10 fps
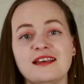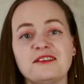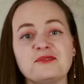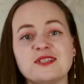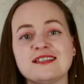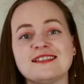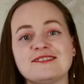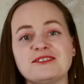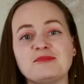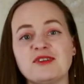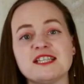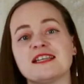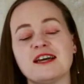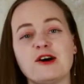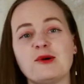You wouldn't even
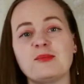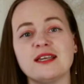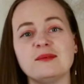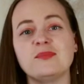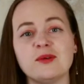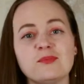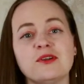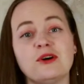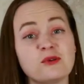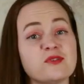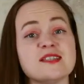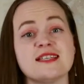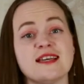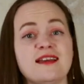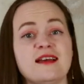imagine how many people offered
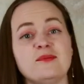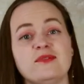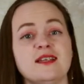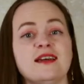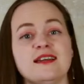their help when